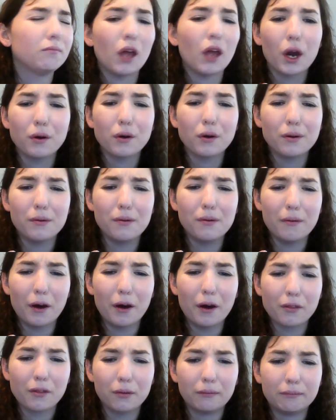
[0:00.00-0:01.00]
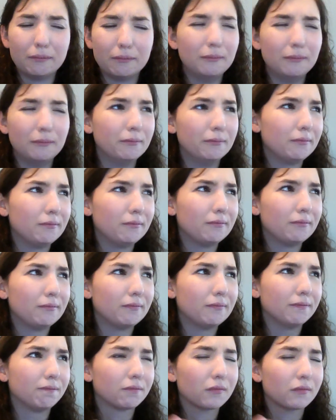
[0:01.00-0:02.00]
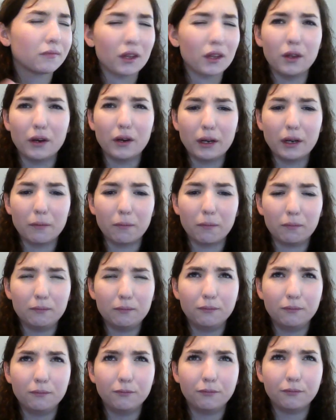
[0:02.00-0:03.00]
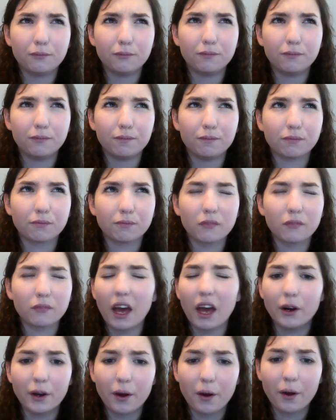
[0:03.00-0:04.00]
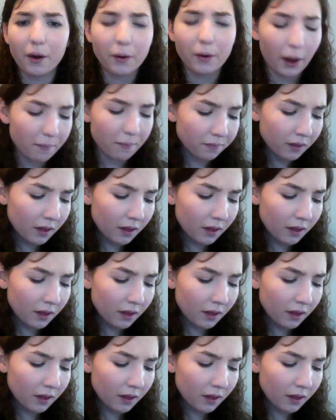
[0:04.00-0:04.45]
I got it on my mouth. No, I didn't. I don't know. Okay.